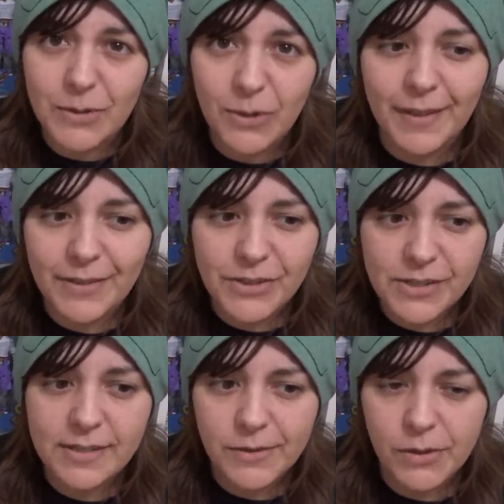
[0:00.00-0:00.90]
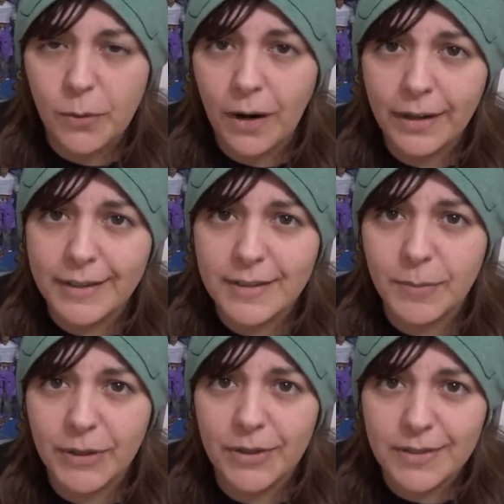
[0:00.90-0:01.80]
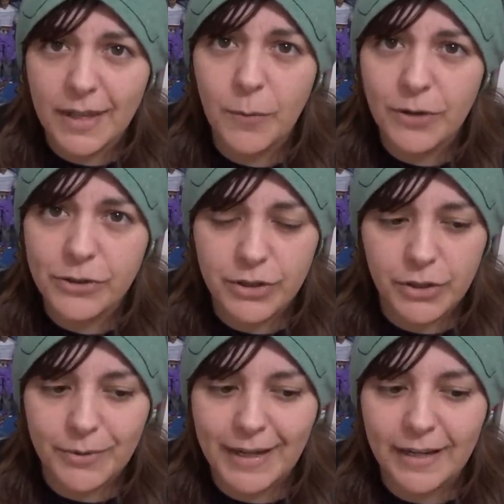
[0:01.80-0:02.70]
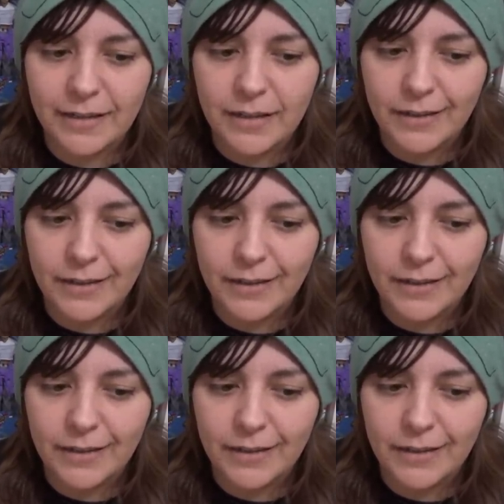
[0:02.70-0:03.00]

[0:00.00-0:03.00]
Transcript: So it's just so honest because they want you to create